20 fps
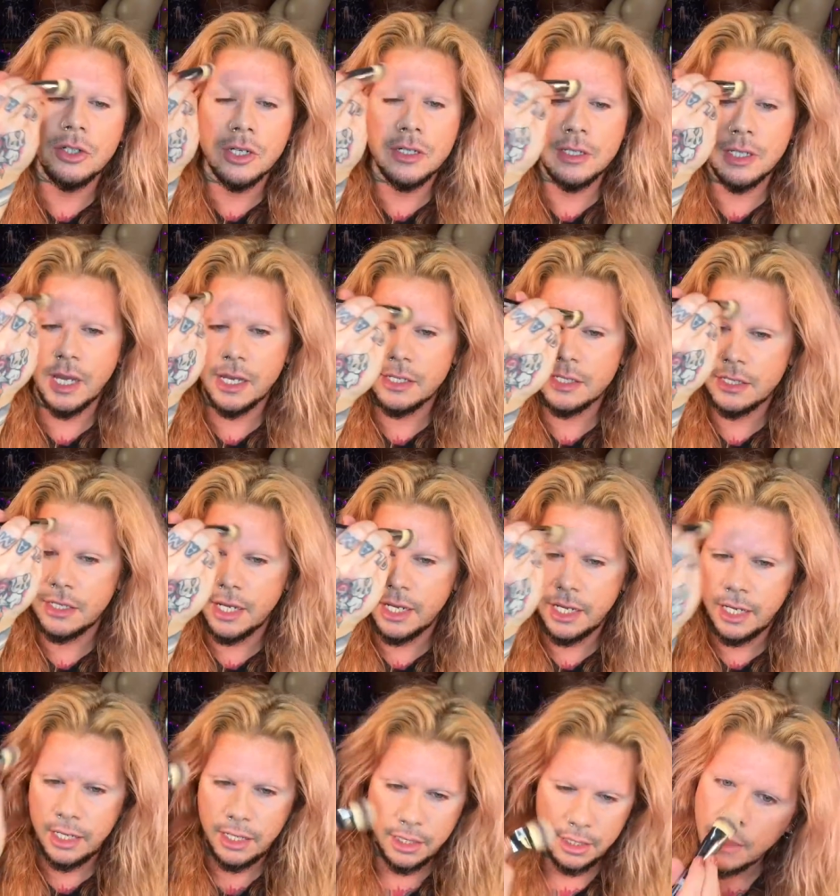Just last
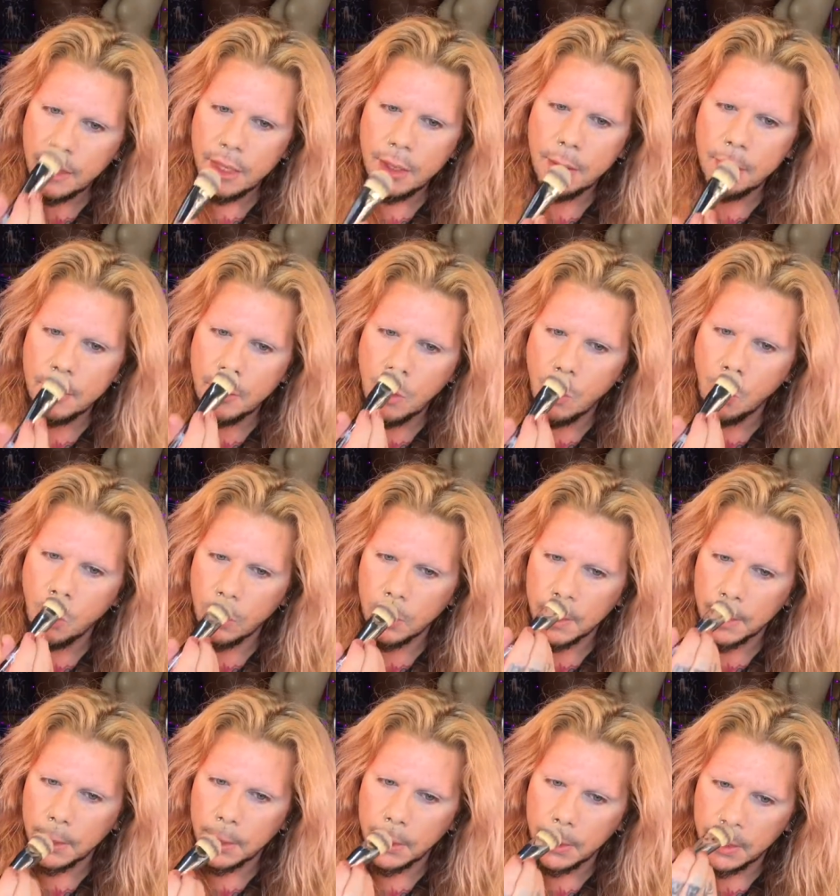night,
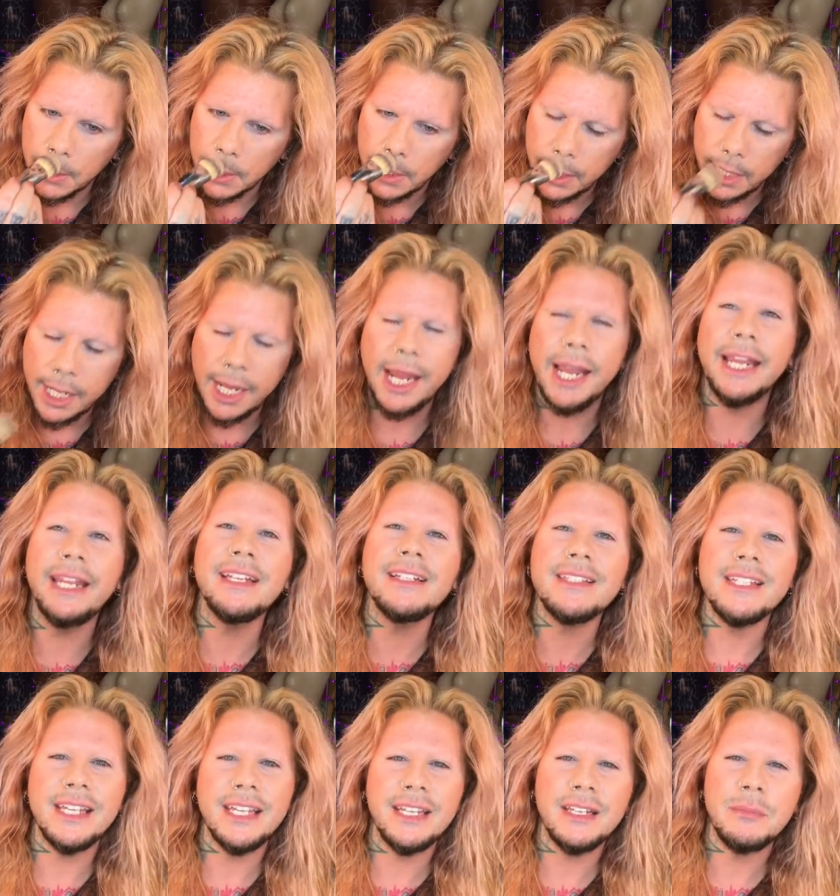ordered
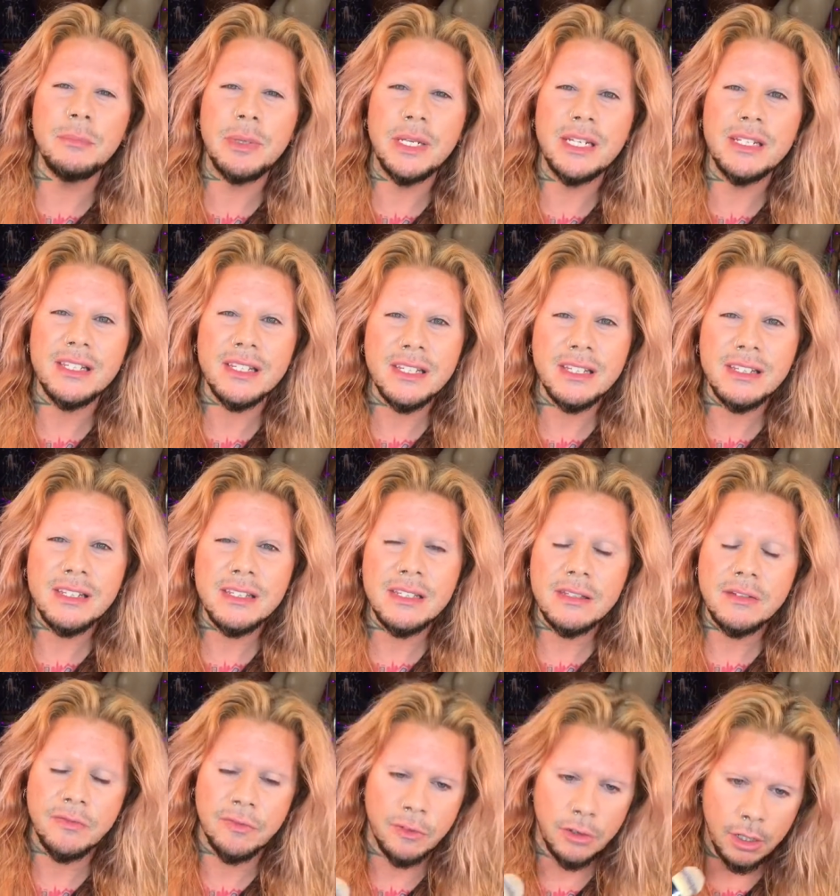18
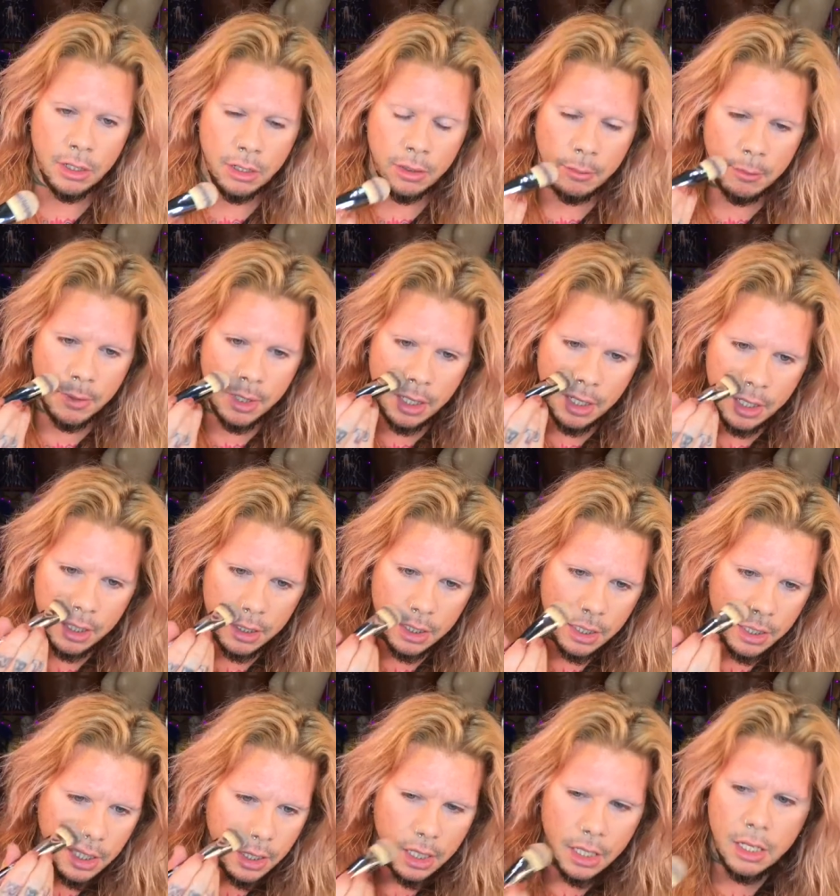pieces from
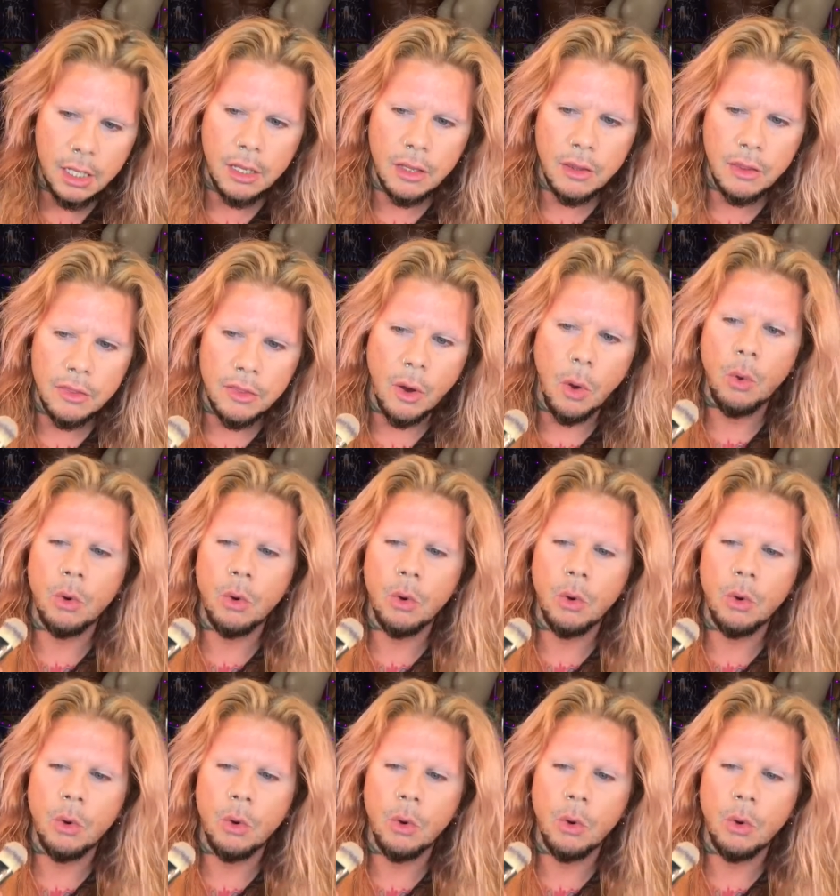The